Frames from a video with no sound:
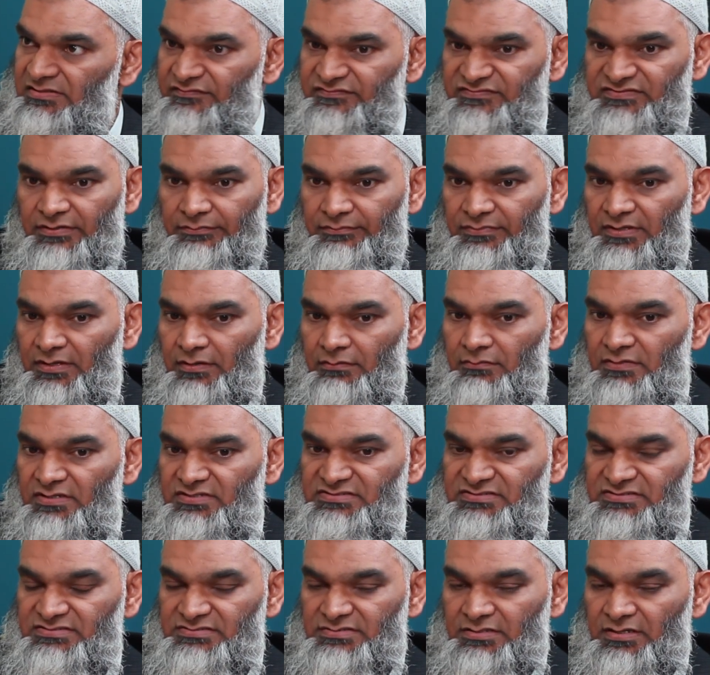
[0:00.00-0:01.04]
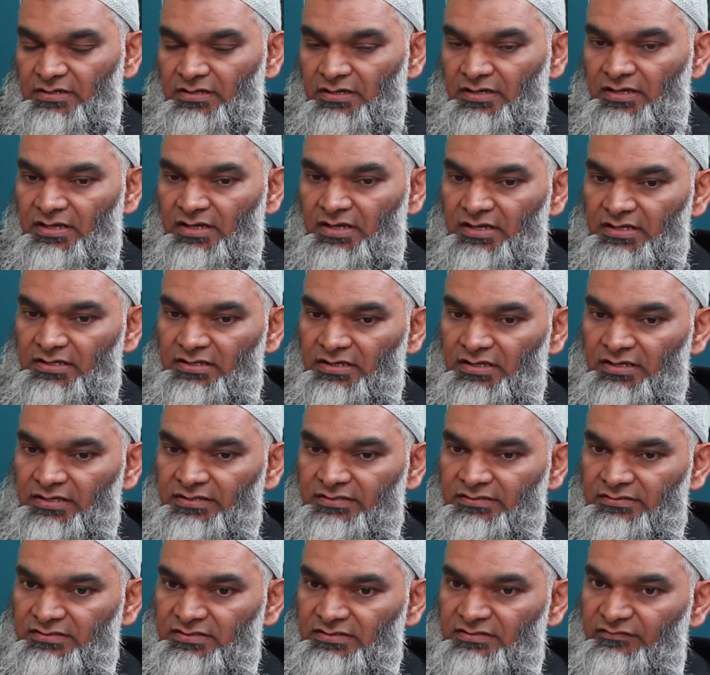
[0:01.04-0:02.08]
If something was
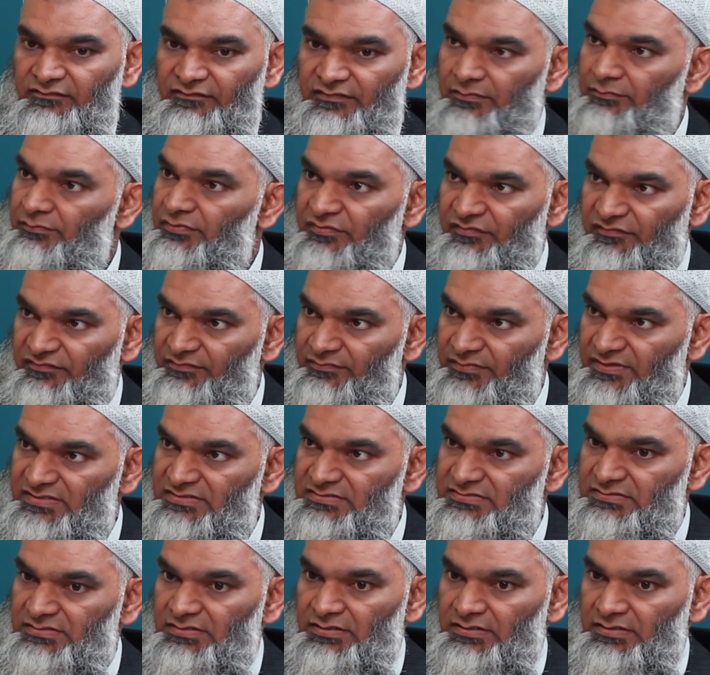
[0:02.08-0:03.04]
in need of improvement,